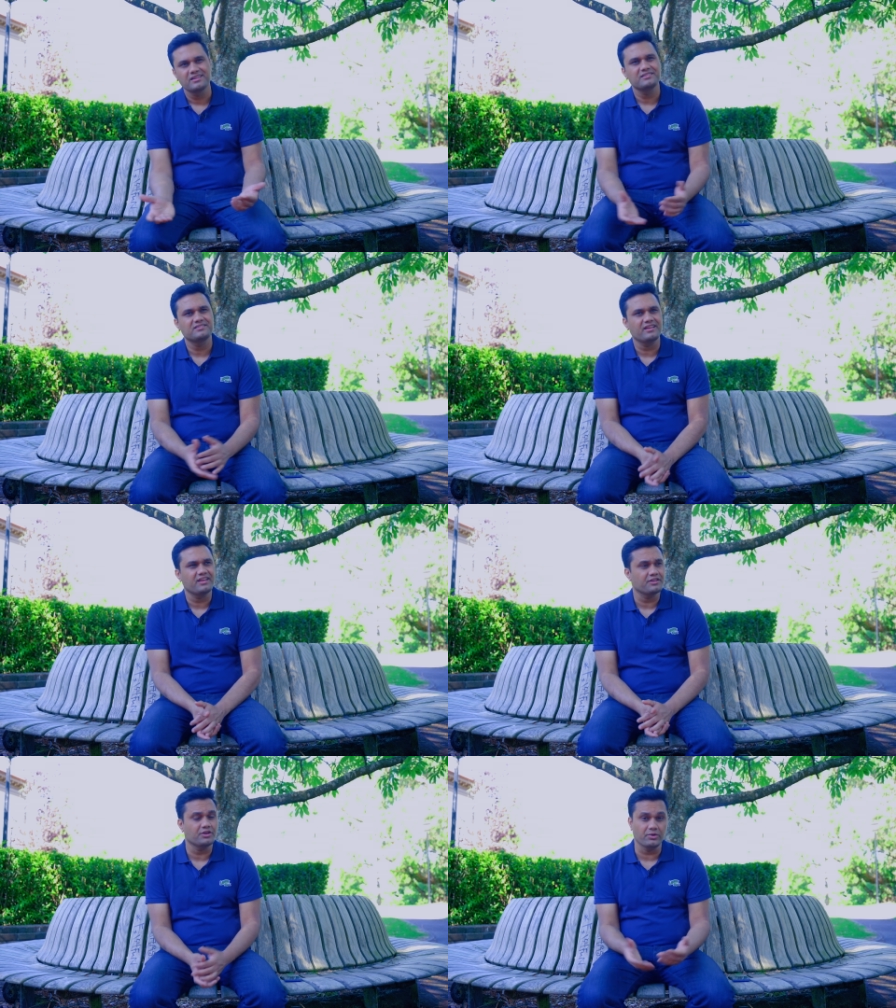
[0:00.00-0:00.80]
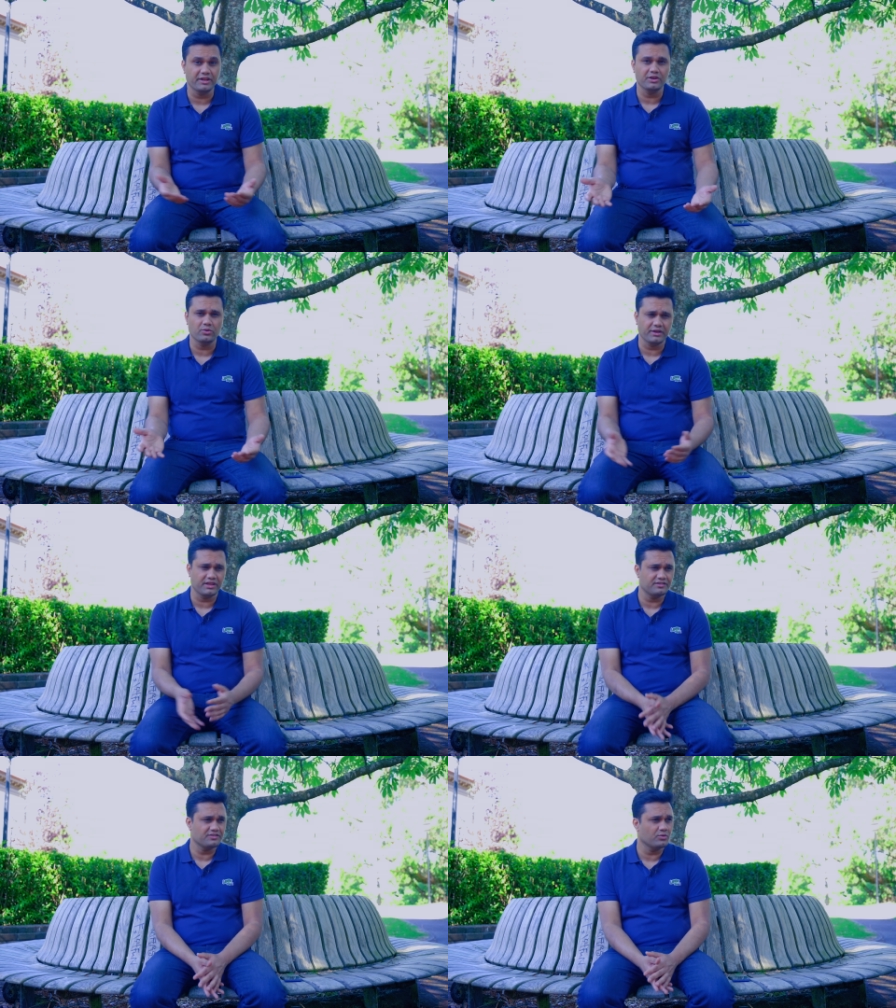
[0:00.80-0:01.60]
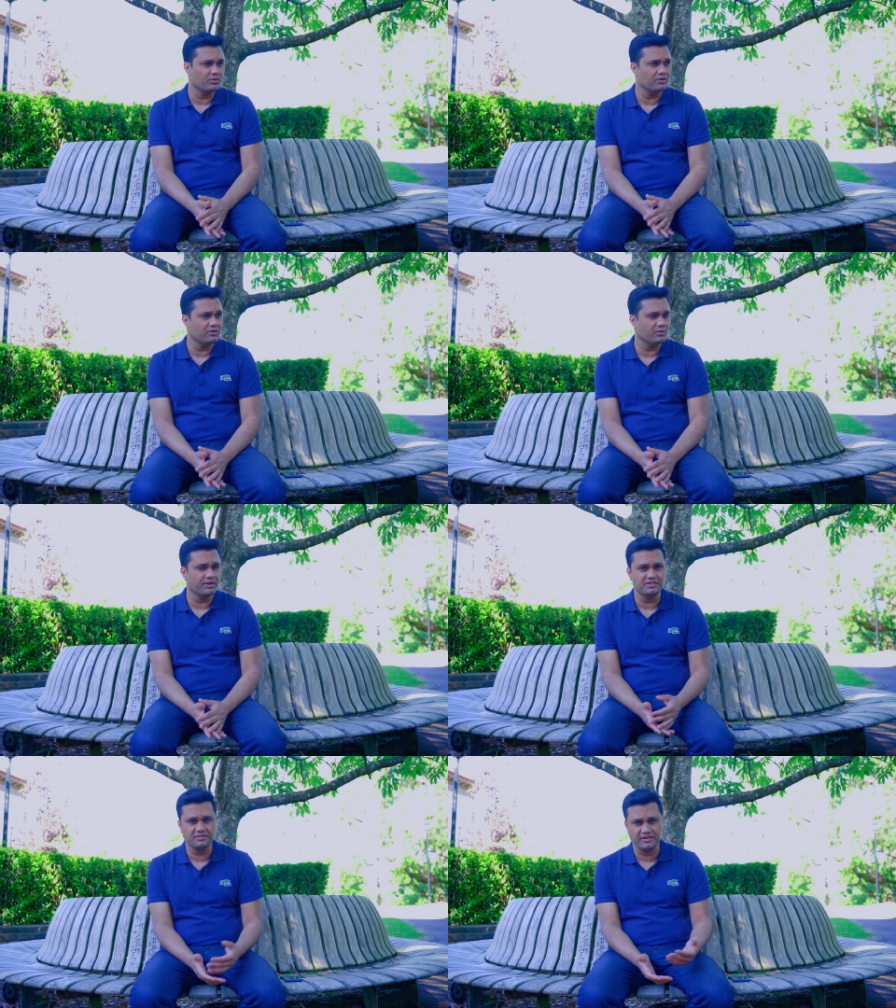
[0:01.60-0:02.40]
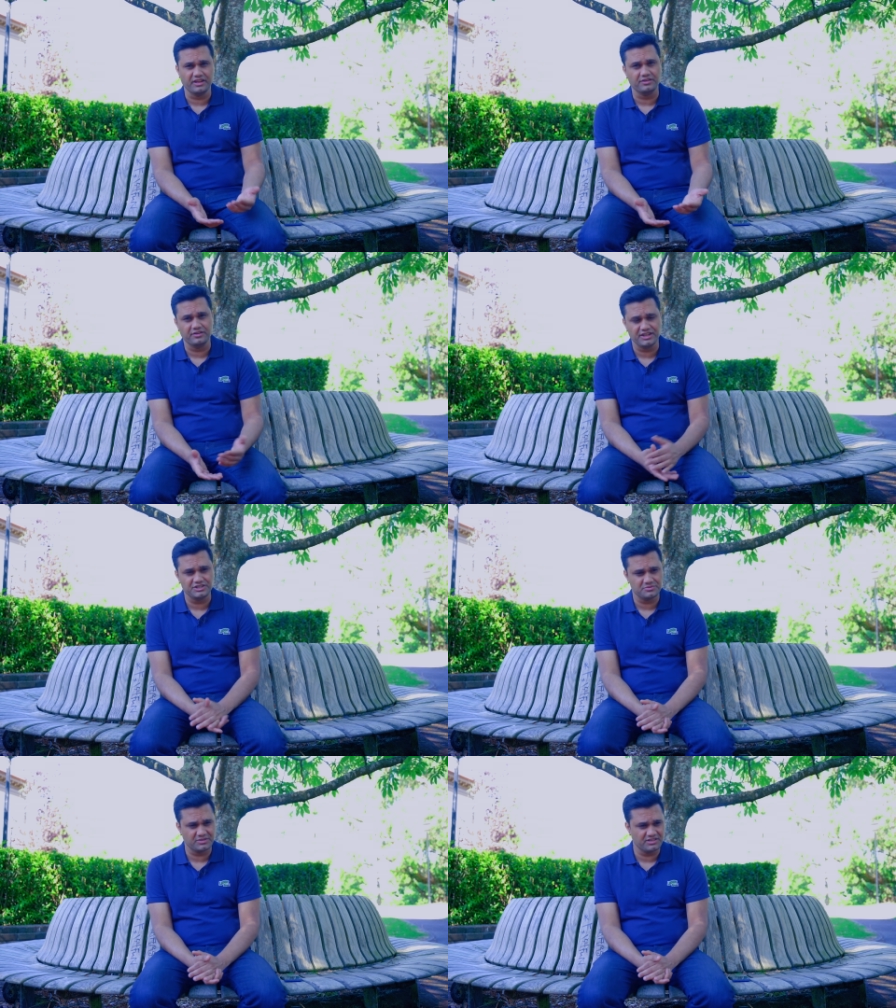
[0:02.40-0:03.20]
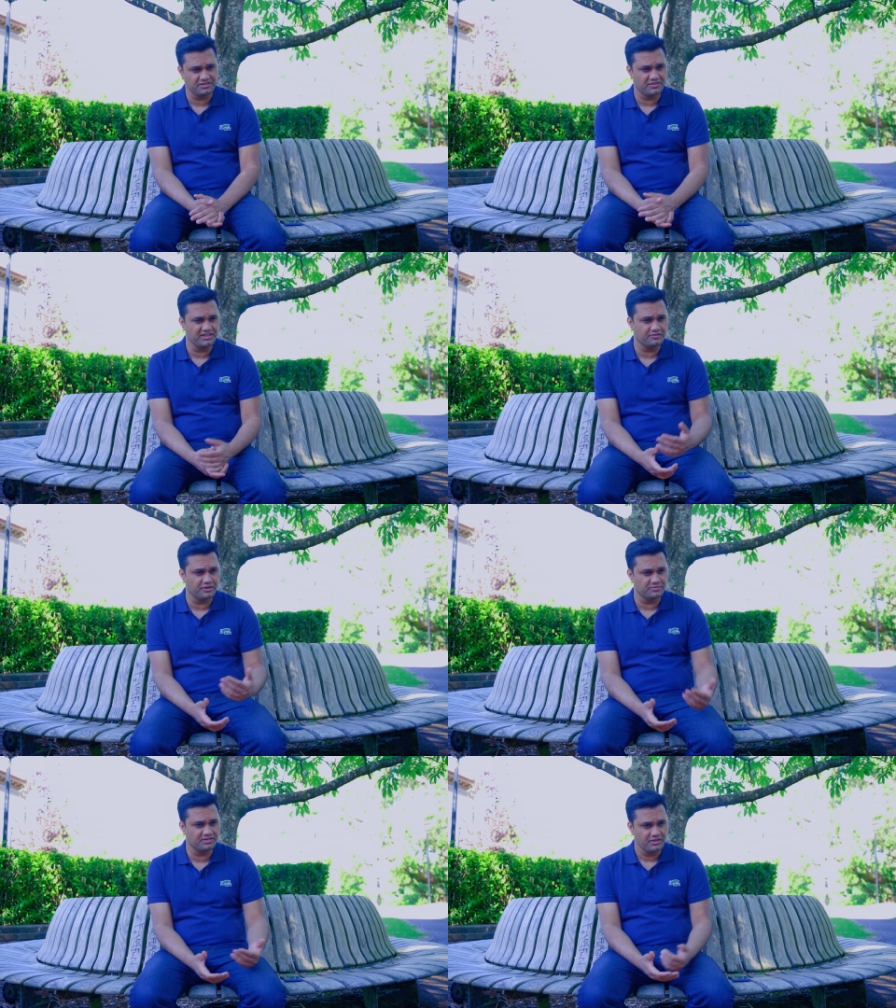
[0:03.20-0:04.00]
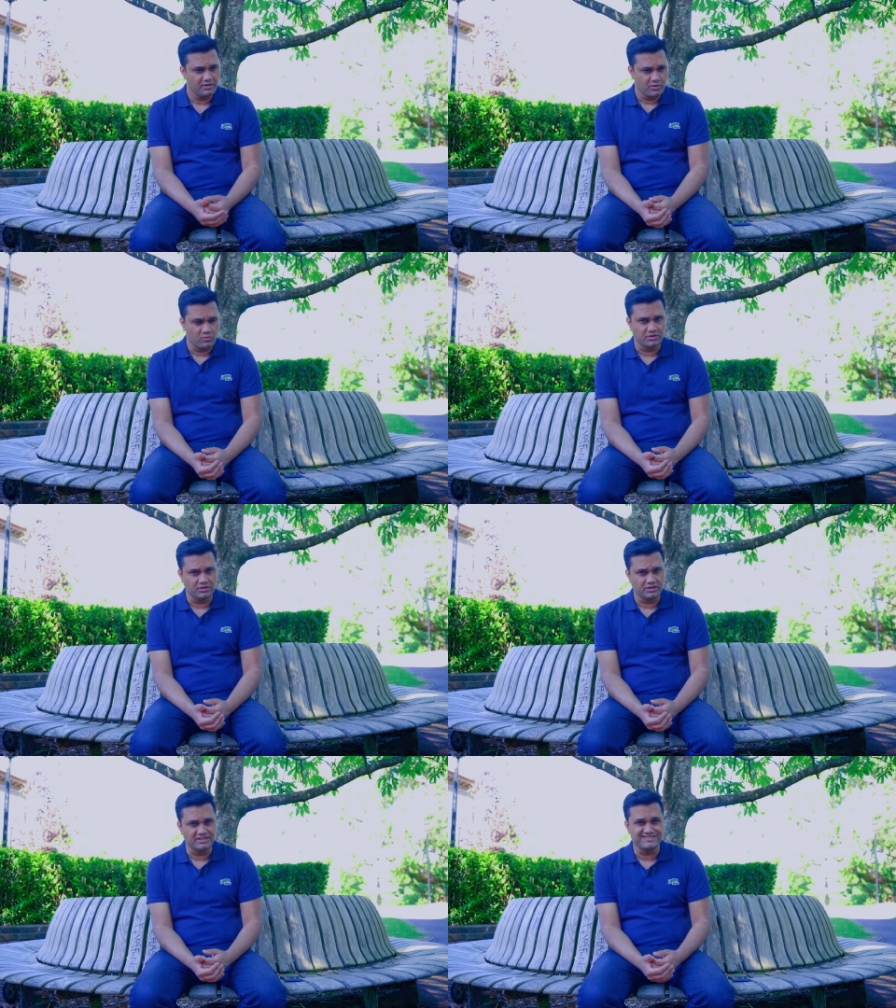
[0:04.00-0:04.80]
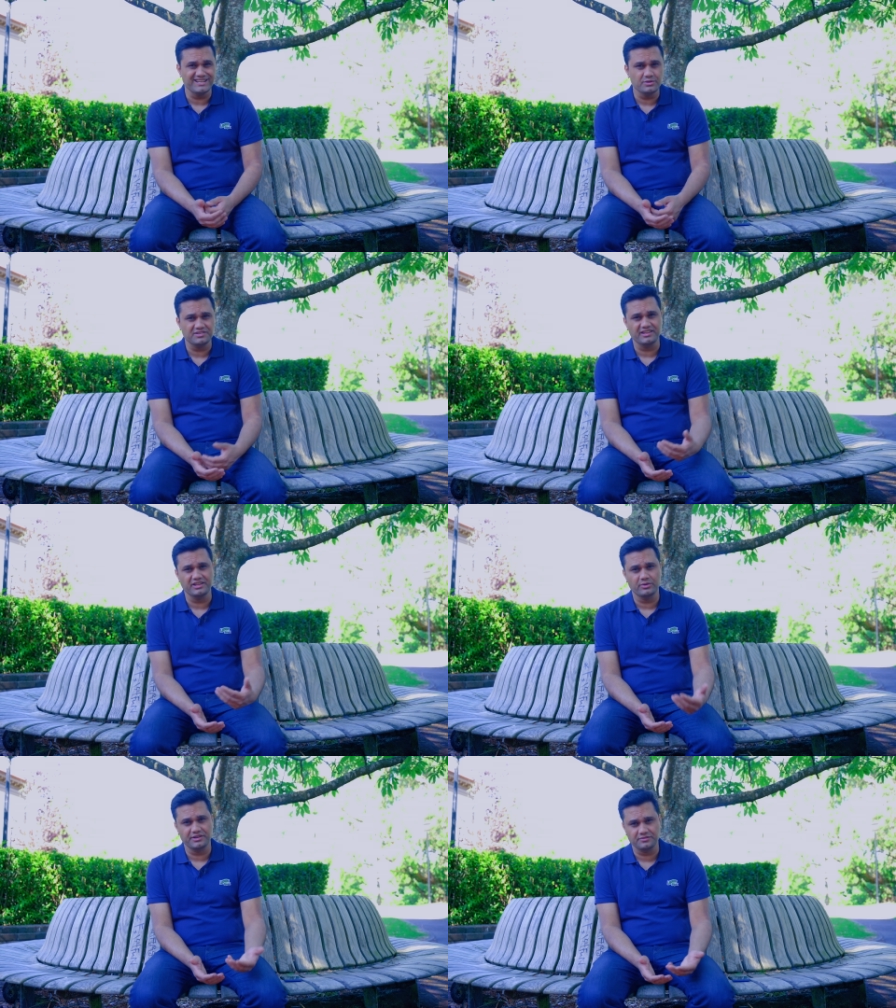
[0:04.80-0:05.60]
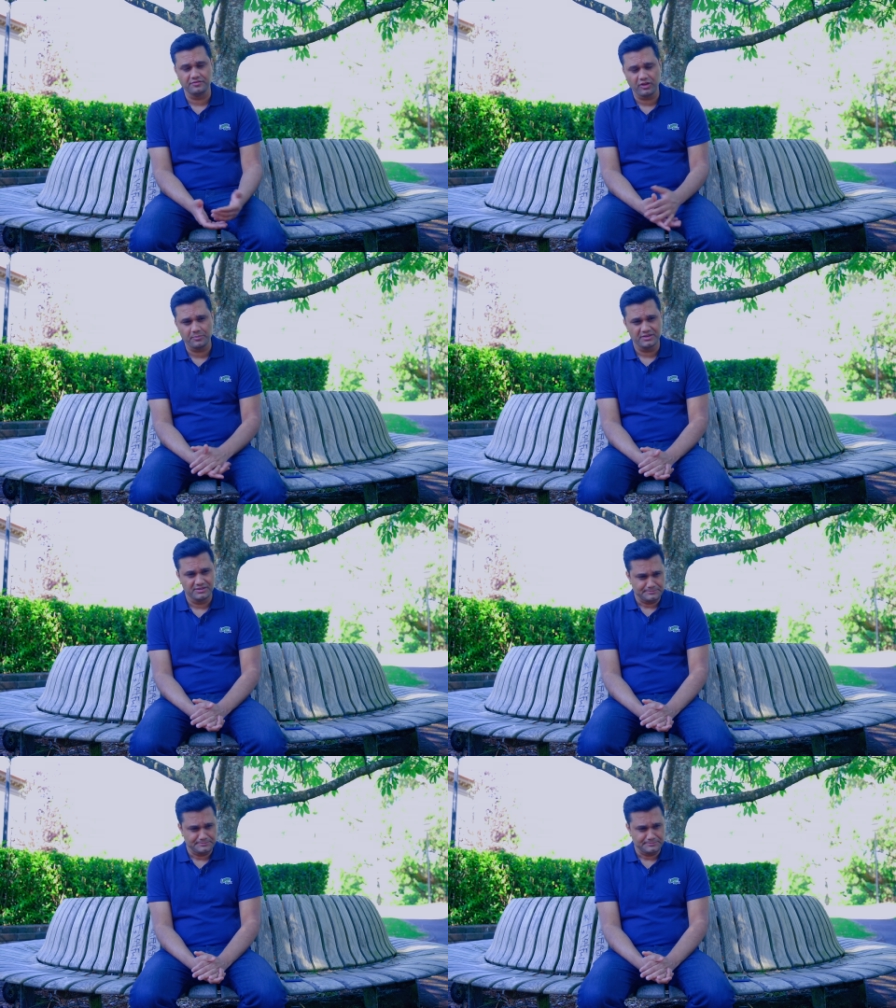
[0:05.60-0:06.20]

say, the Korean audience or audience of any other nation, because if these films were continuously going to flop,